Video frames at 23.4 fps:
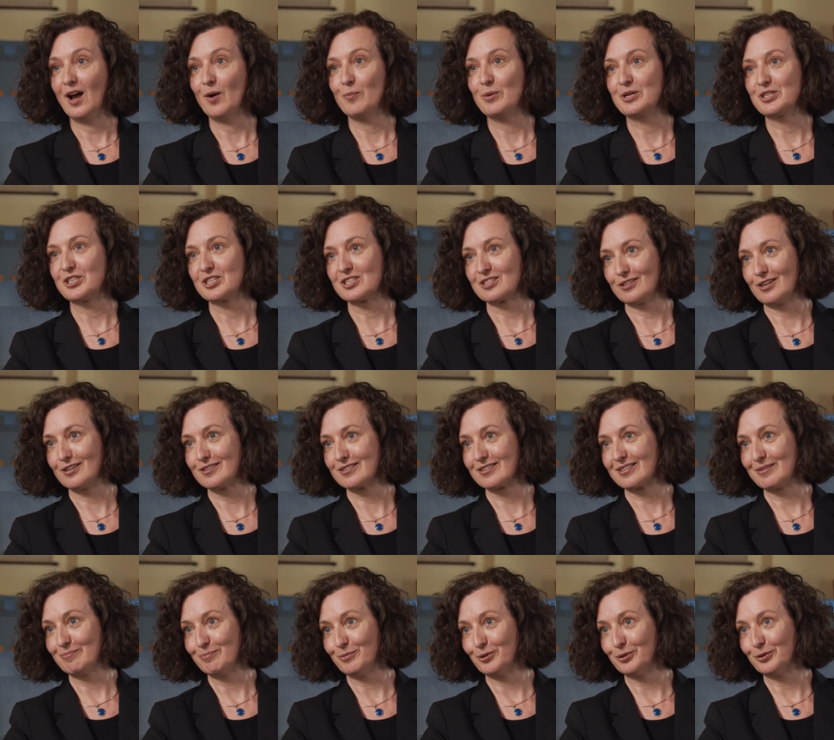which has
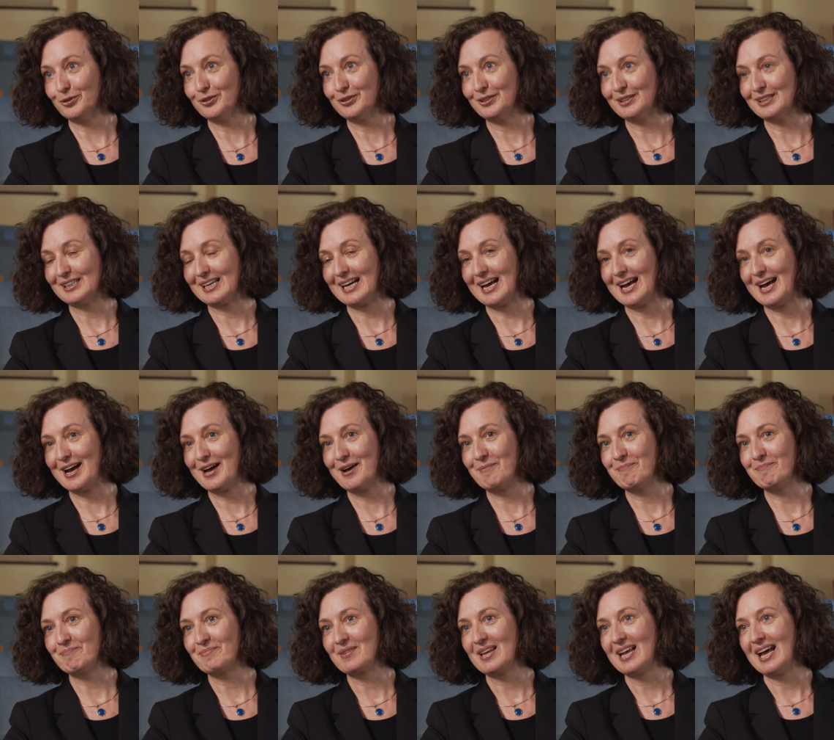lost more.
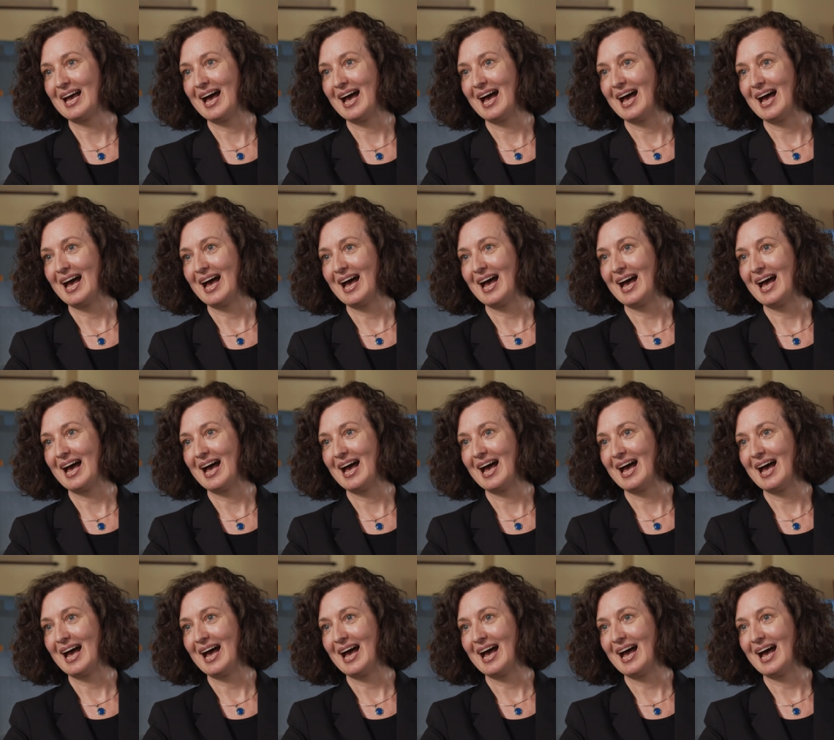And